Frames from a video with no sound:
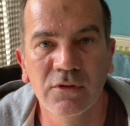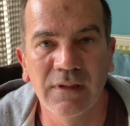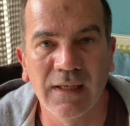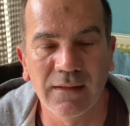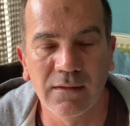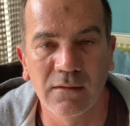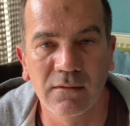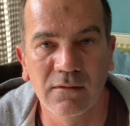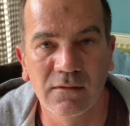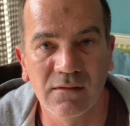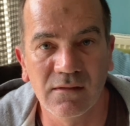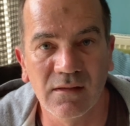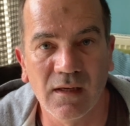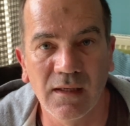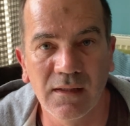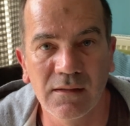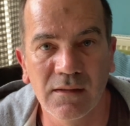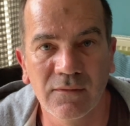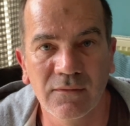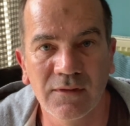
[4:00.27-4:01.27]
that
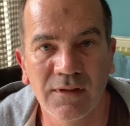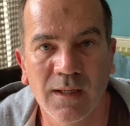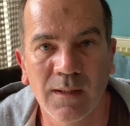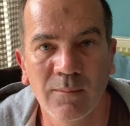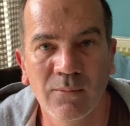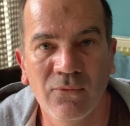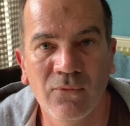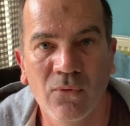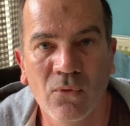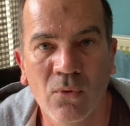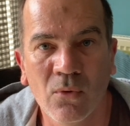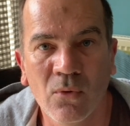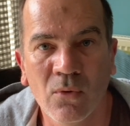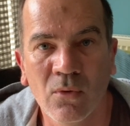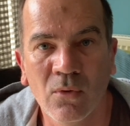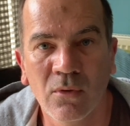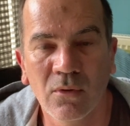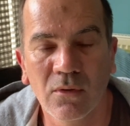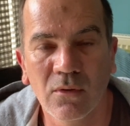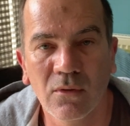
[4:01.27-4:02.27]
size of tub
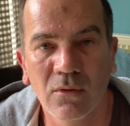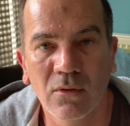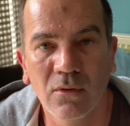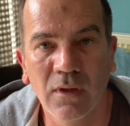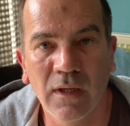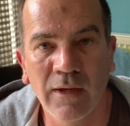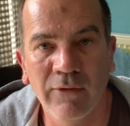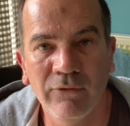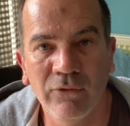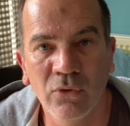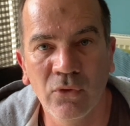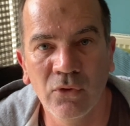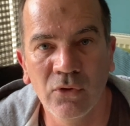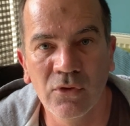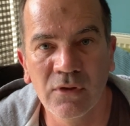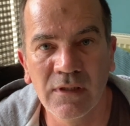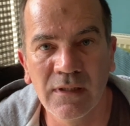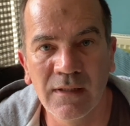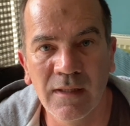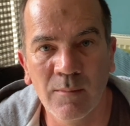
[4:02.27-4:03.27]
for if you're
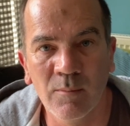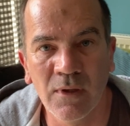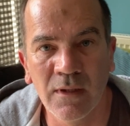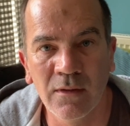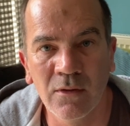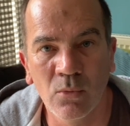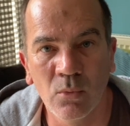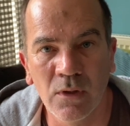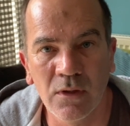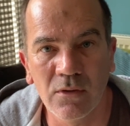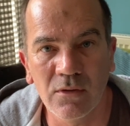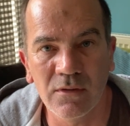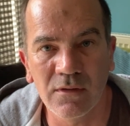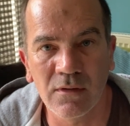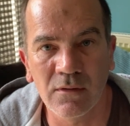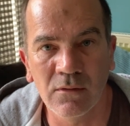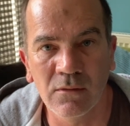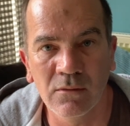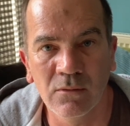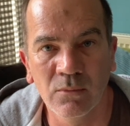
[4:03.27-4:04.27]
using them in the
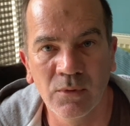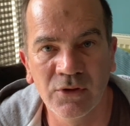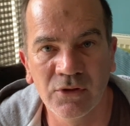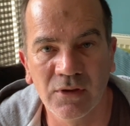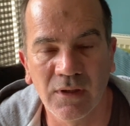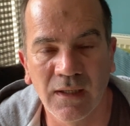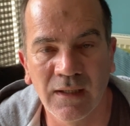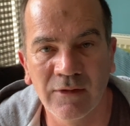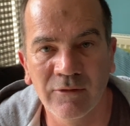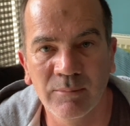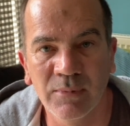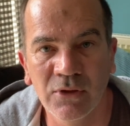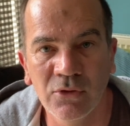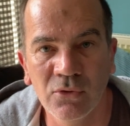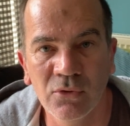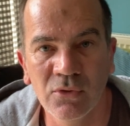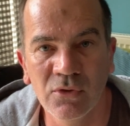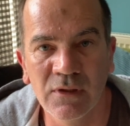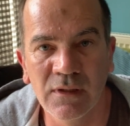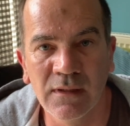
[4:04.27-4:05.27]
windowsill, which I've been
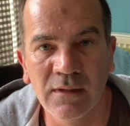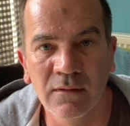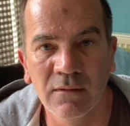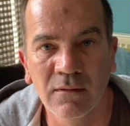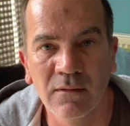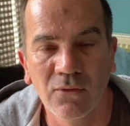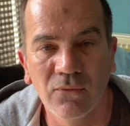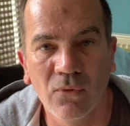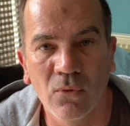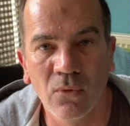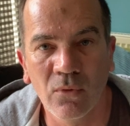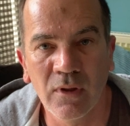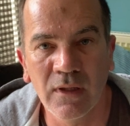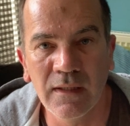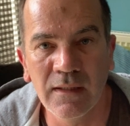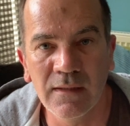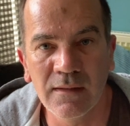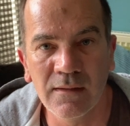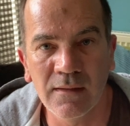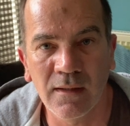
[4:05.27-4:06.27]
using for
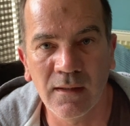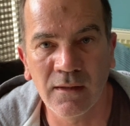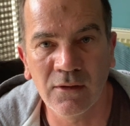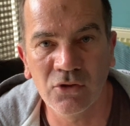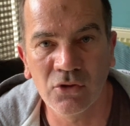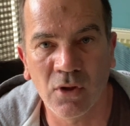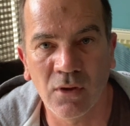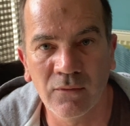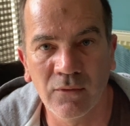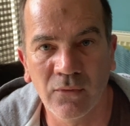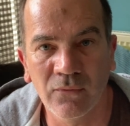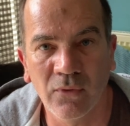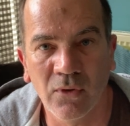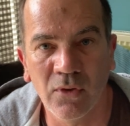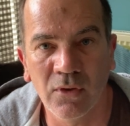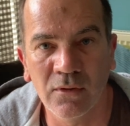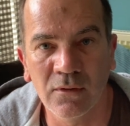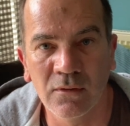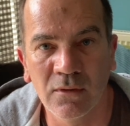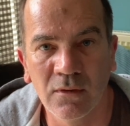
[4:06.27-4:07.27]
these Java
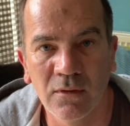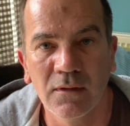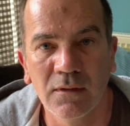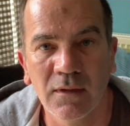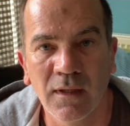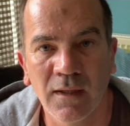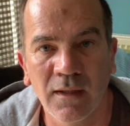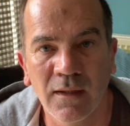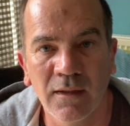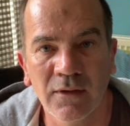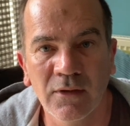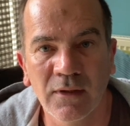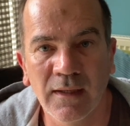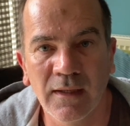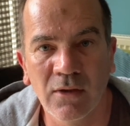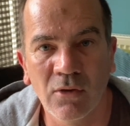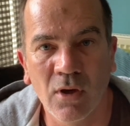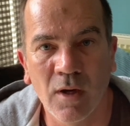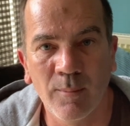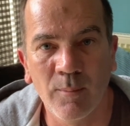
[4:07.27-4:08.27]
fern. Now you can
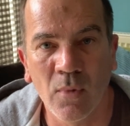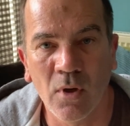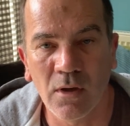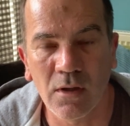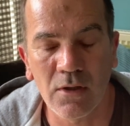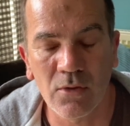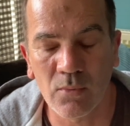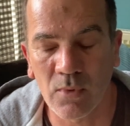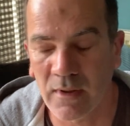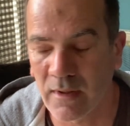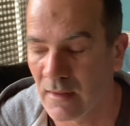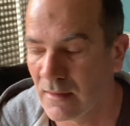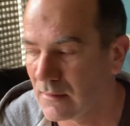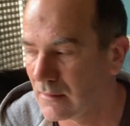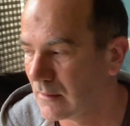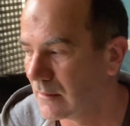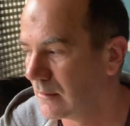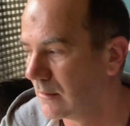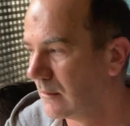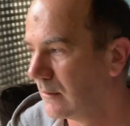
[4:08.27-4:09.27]
go up market with
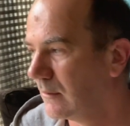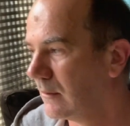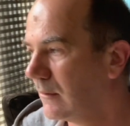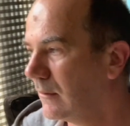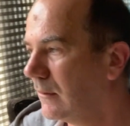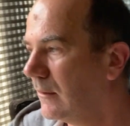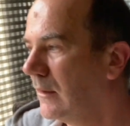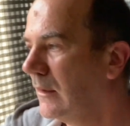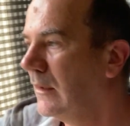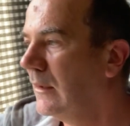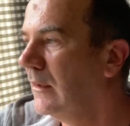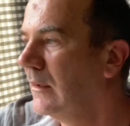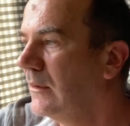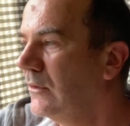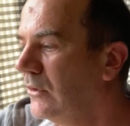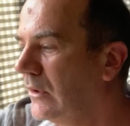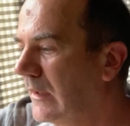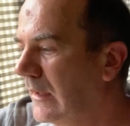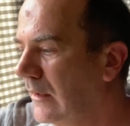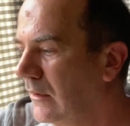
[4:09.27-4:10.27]
this and
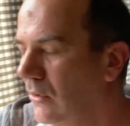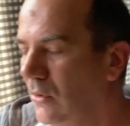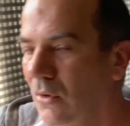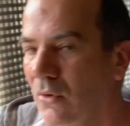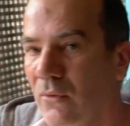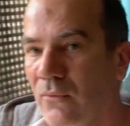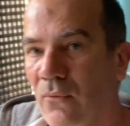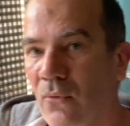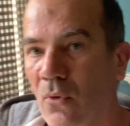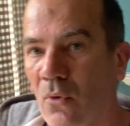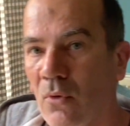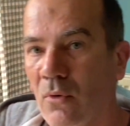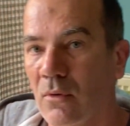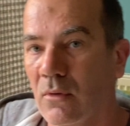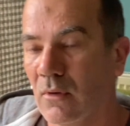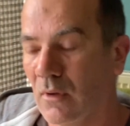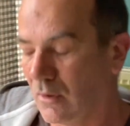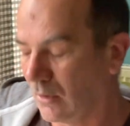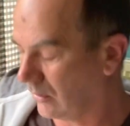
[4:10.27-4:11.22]
you can go for a